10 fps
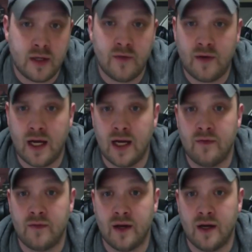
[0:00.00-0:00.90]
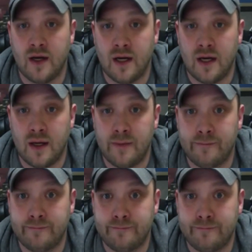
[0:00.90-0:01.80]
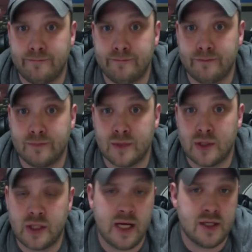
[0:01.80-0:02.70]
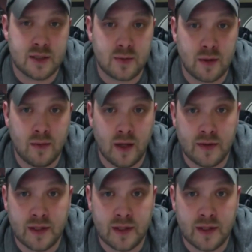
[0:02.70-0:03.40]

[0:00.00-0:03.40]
to 5 changes per month.